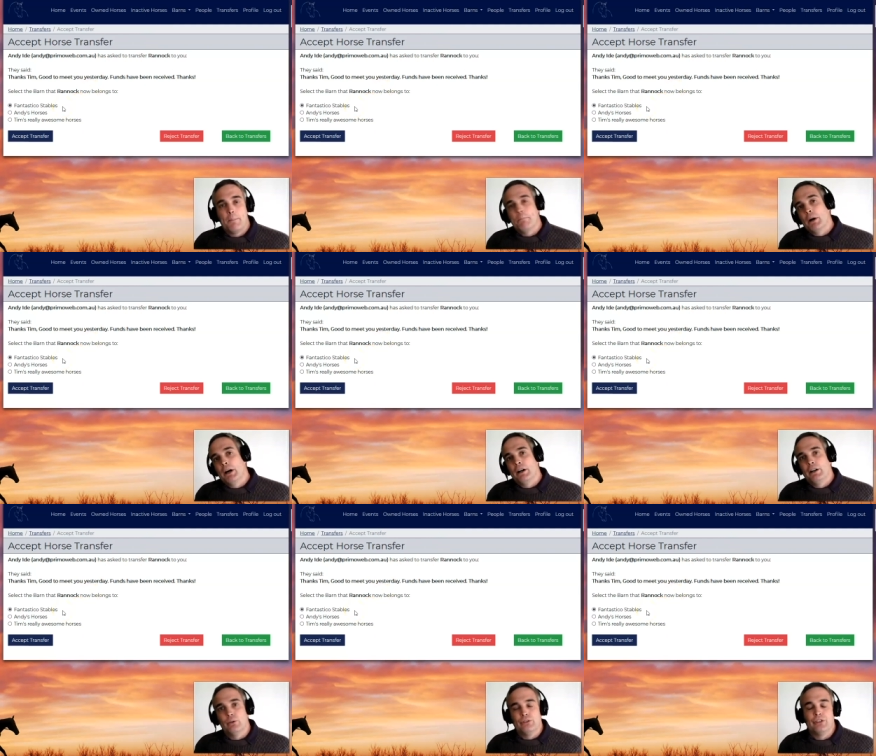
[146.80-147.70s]

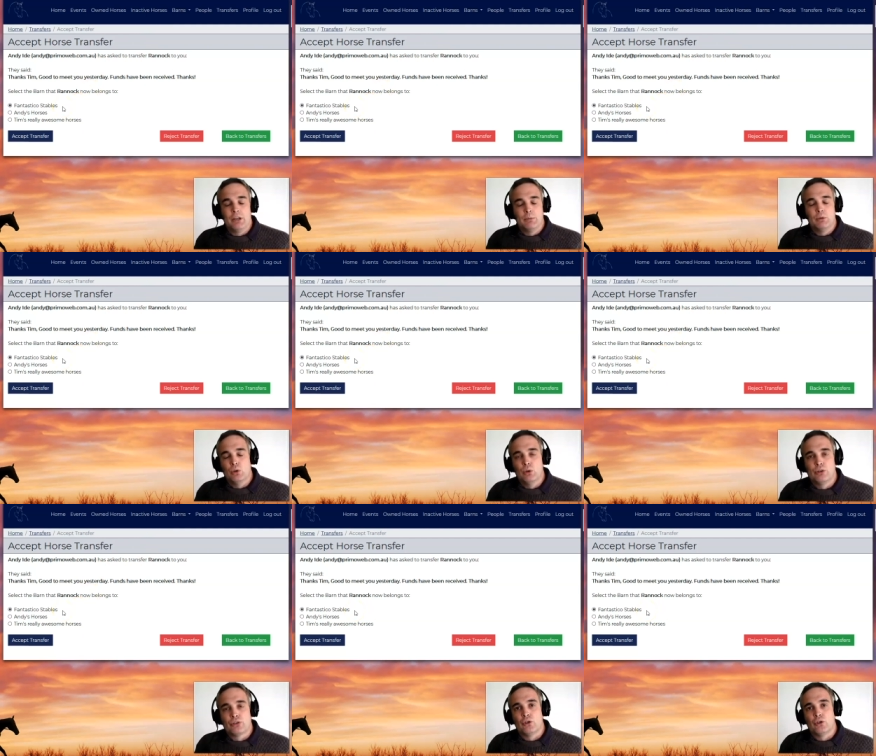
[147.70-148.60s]
barn or stable or
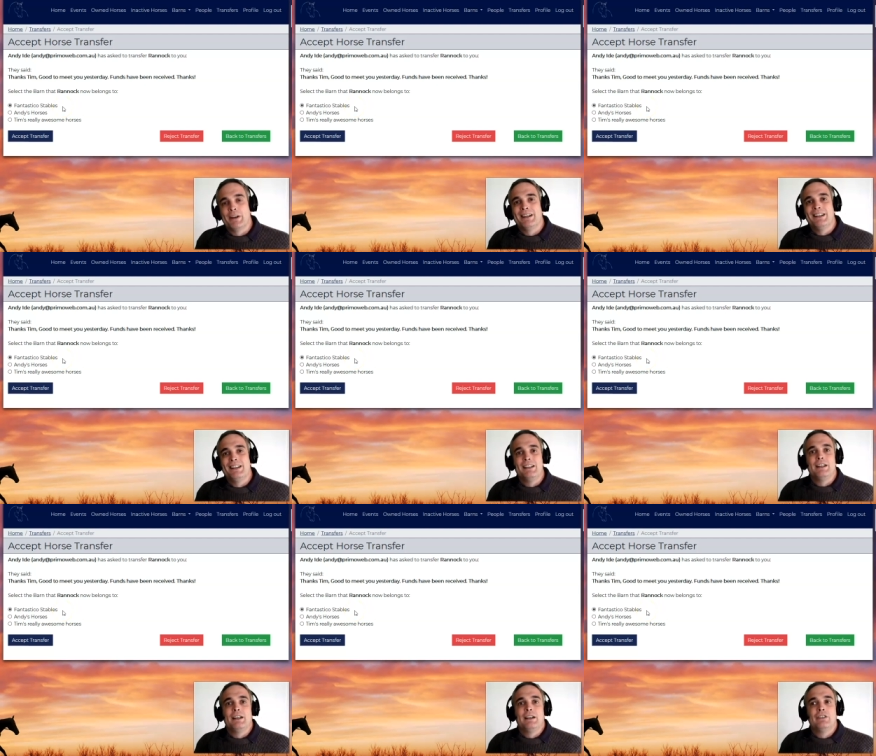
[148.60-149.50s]
horse group
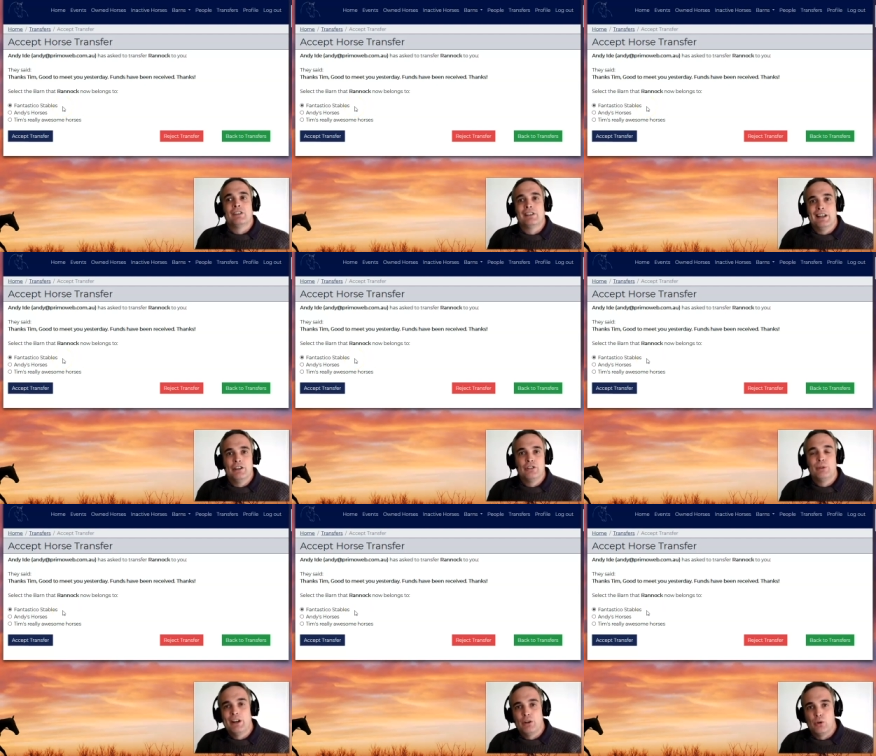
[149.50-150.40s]
he is allowed
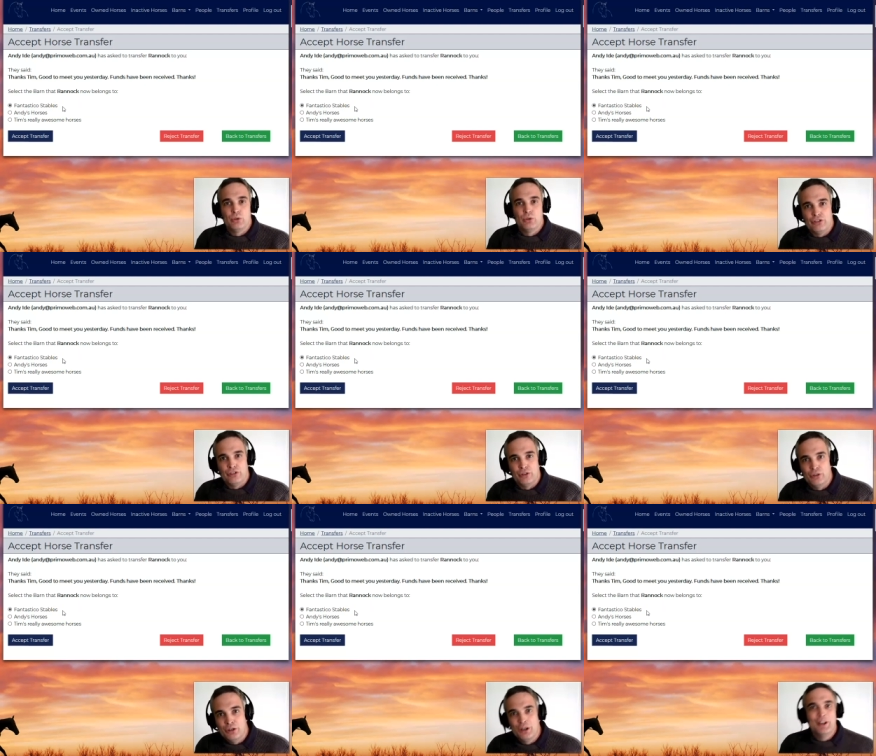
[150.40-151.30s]
to add horses
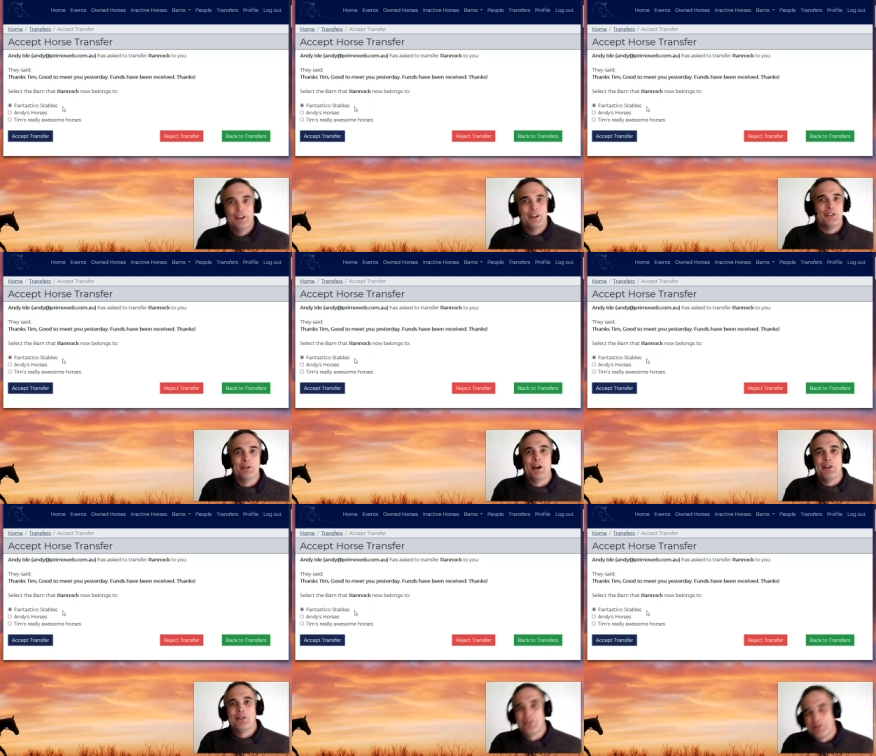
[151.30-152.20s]
to to
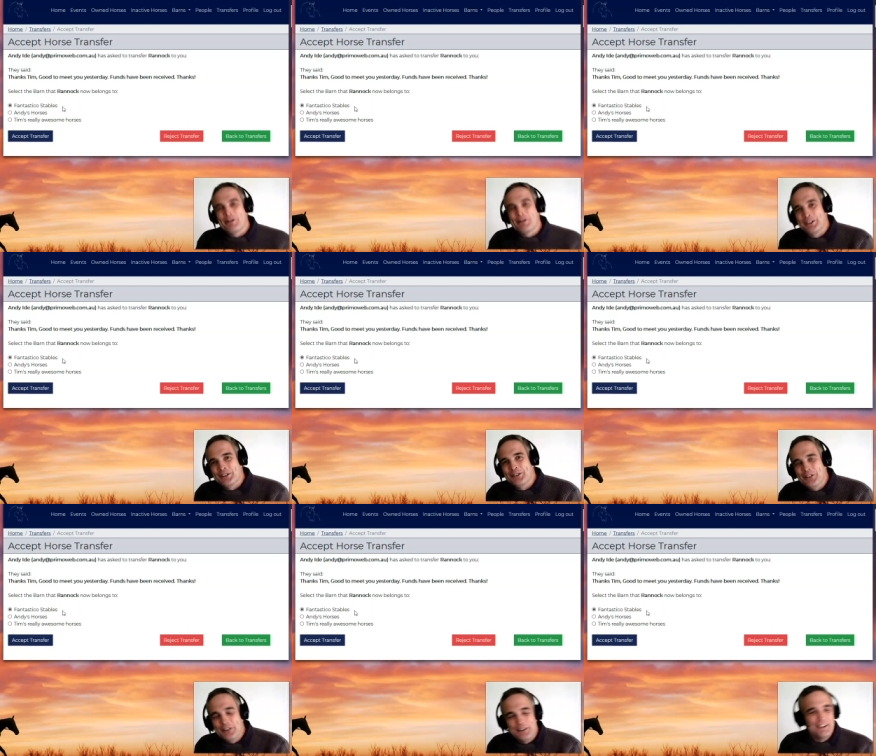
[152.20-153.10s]
add Rannoch to.